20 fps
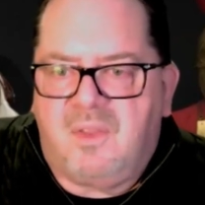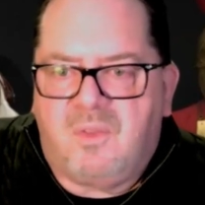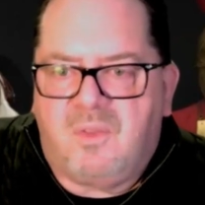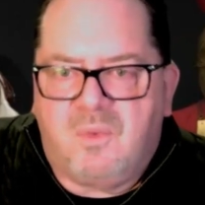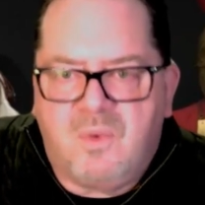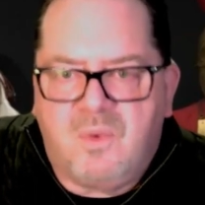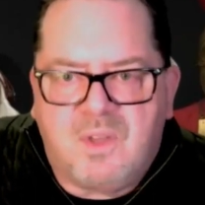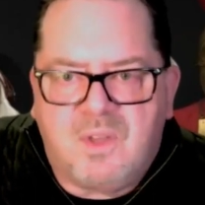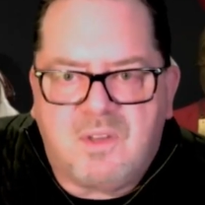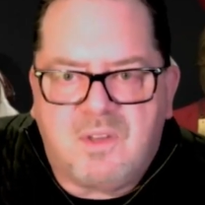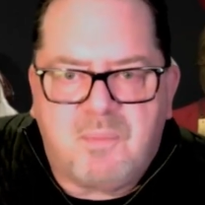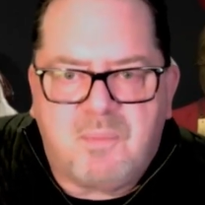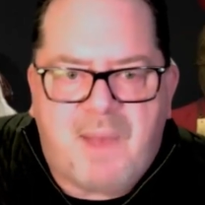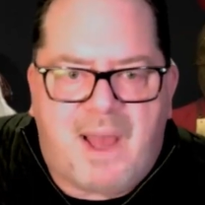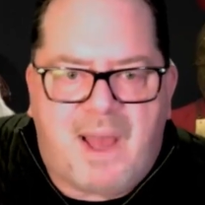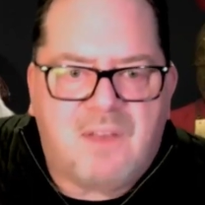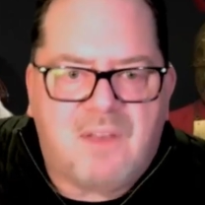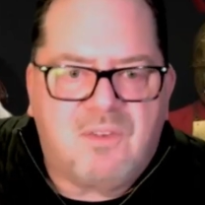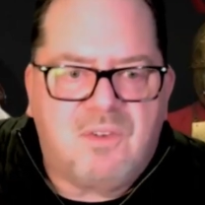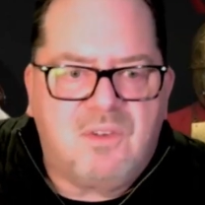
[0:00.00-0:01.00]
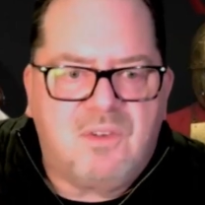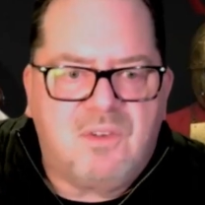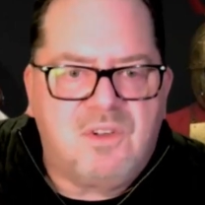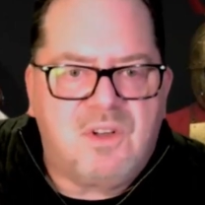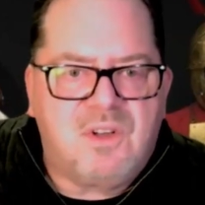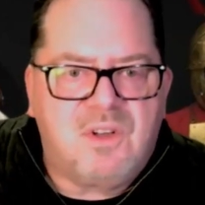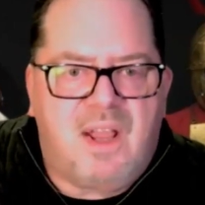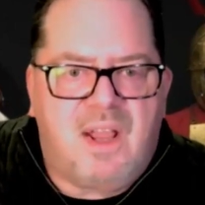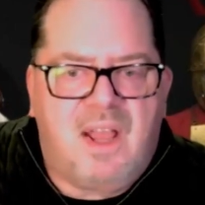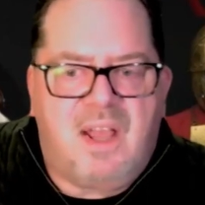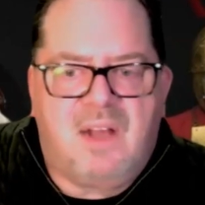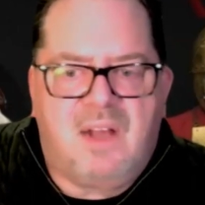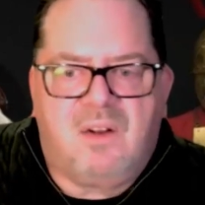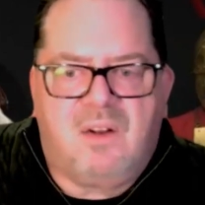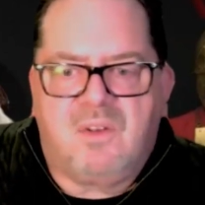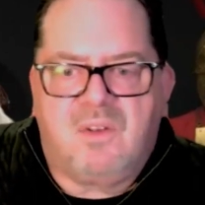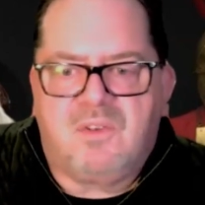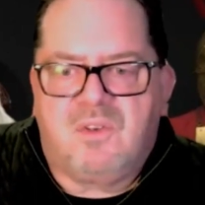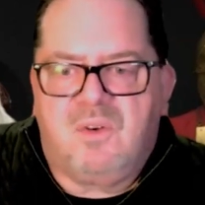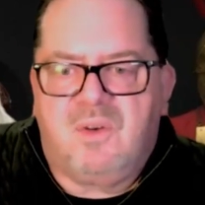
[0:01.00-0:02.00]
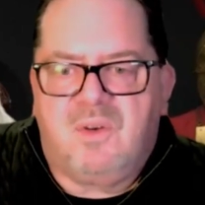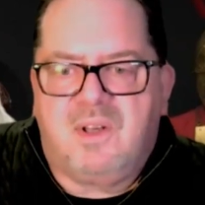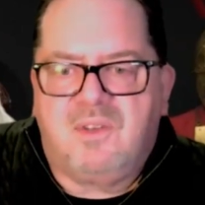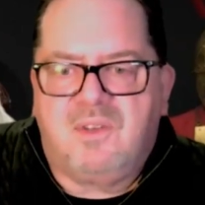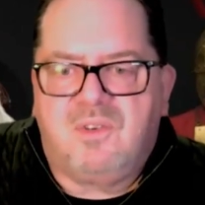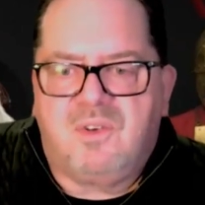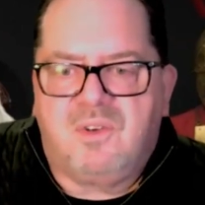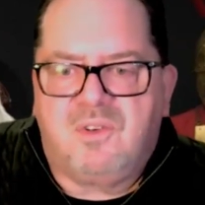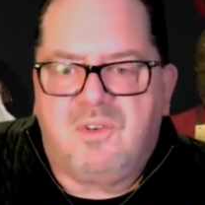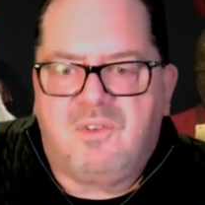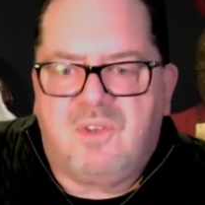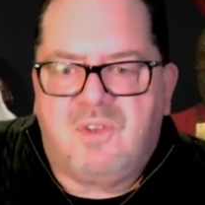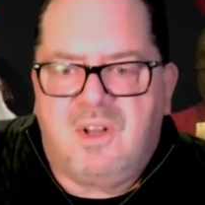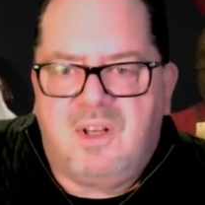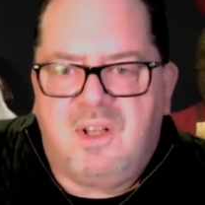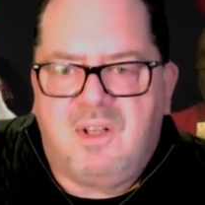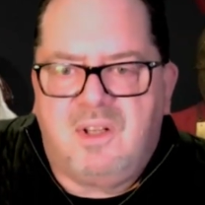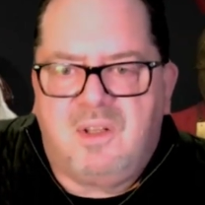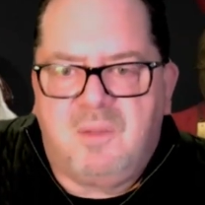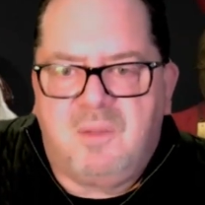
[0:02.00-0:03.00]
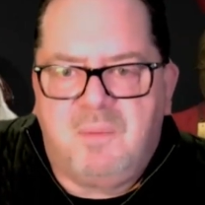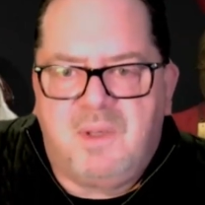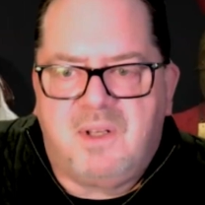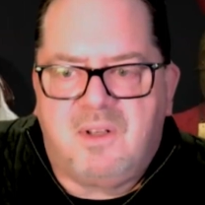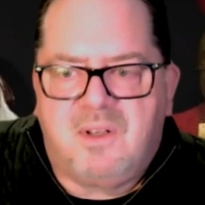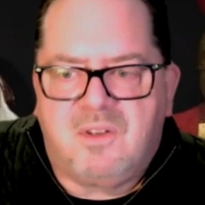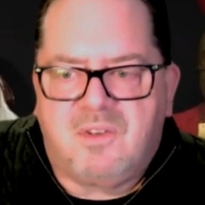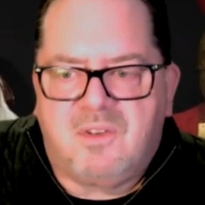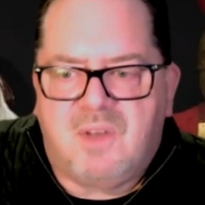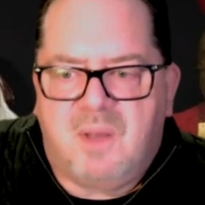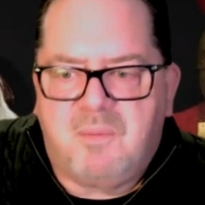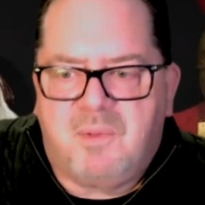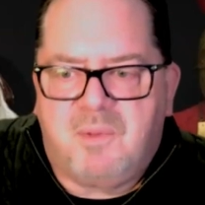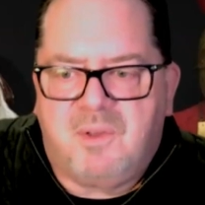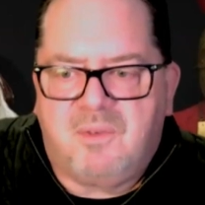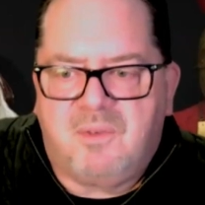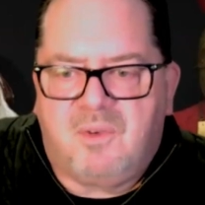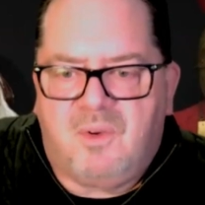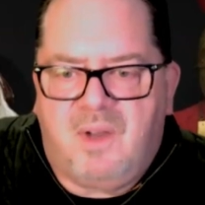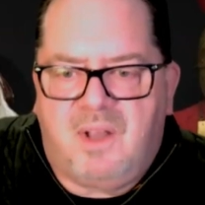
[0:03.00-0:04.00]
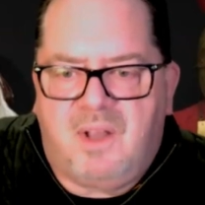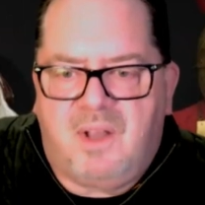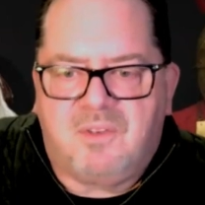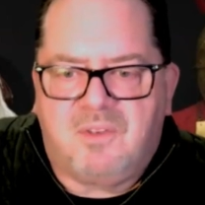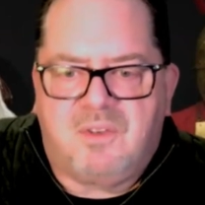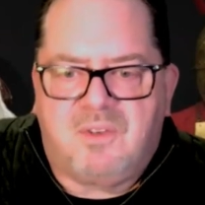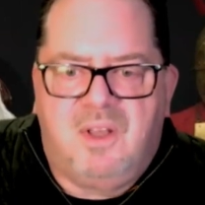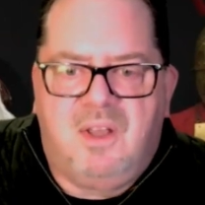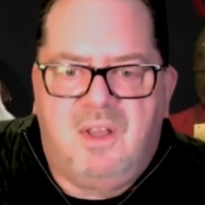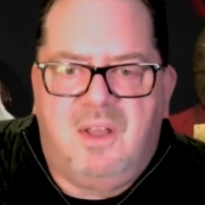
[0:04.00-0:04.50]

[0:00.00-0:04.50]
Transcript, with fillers: through this passage and also as you're studying to be a disciple of Christ.